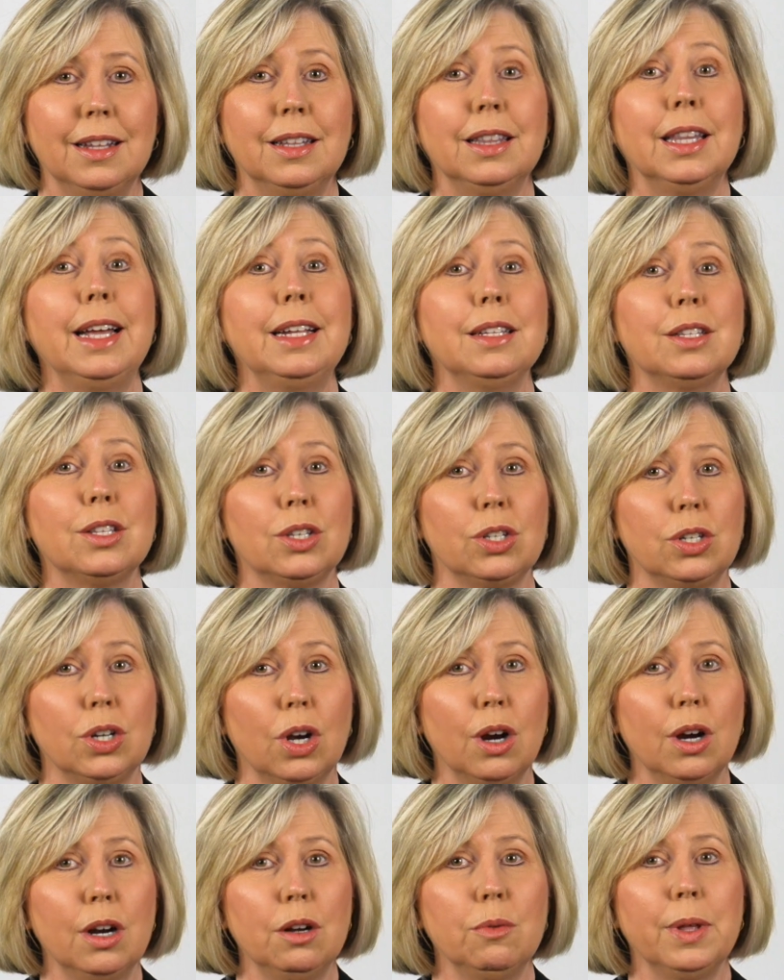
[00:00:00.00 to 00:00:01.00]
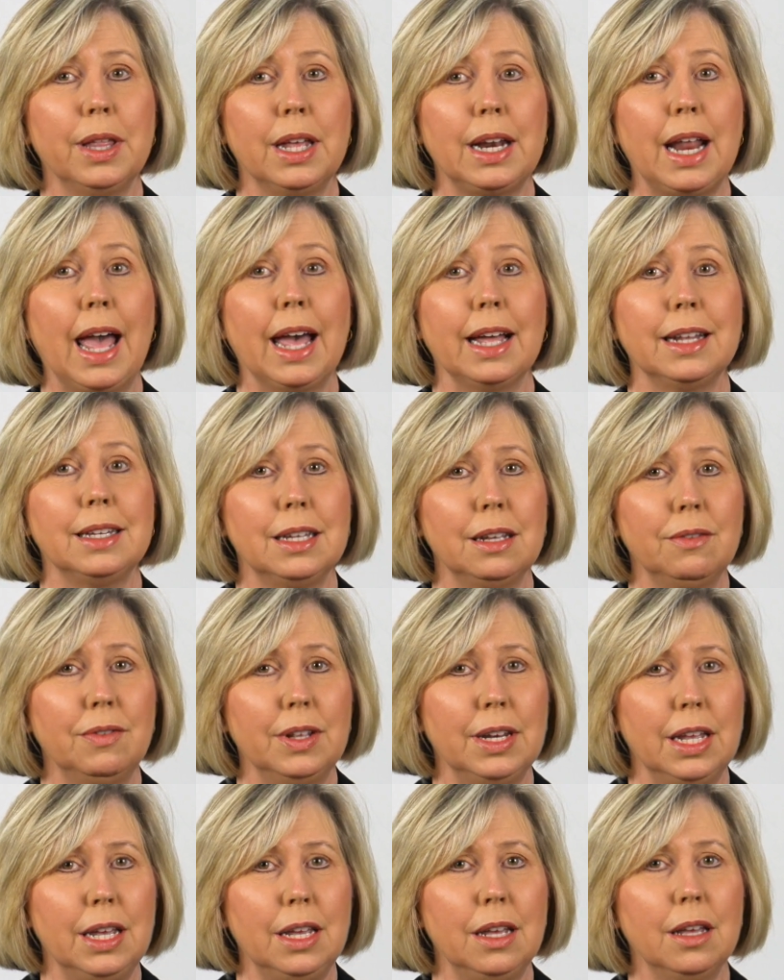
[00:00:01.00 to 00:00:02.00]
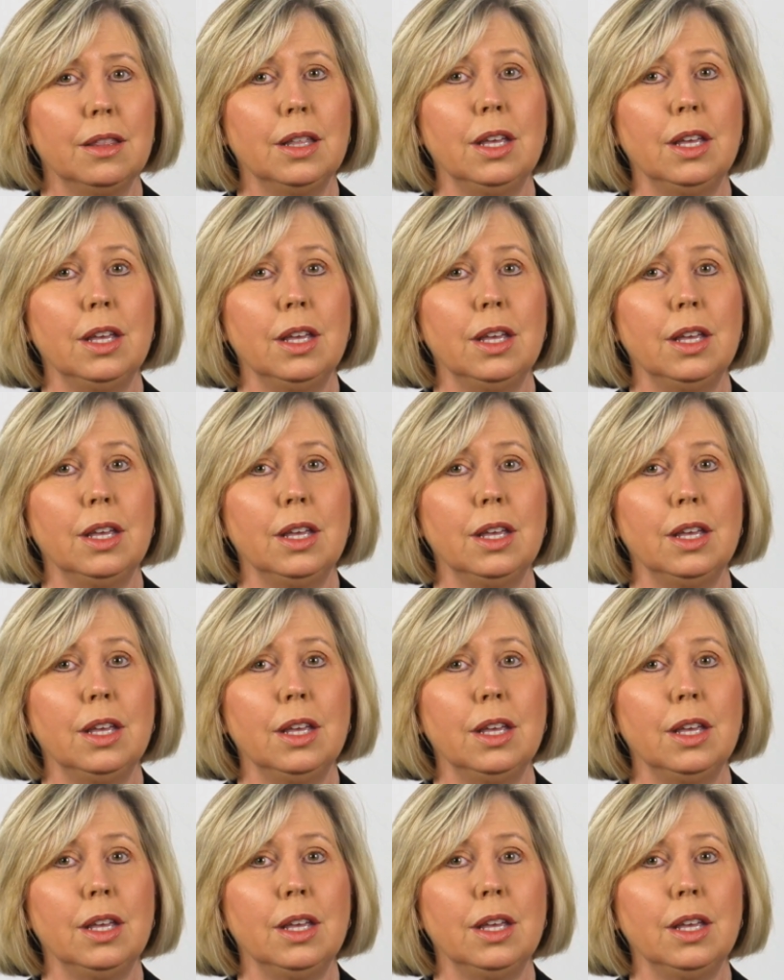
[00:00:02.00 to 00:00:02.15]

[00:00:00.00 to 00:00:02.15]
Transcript: Let's start with an activity